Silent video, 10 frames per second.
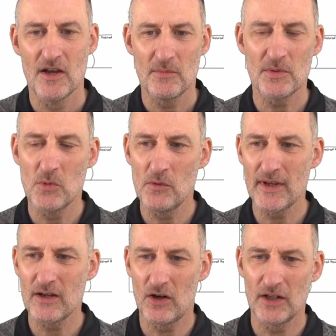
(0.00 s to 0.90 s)
But
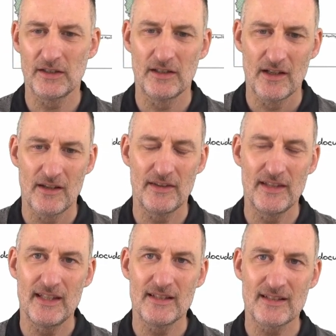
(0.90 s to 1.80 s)
moving on,
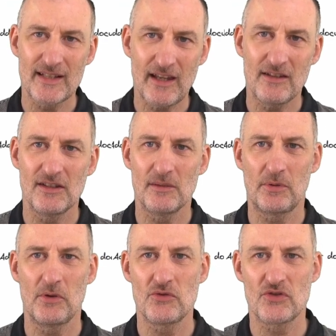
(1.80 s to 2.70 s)
the second
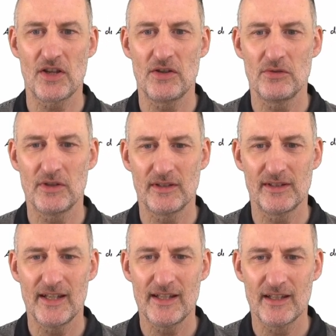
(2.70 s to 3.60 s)
approach that you can
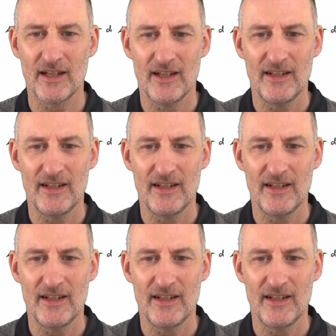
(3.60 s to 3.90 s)
take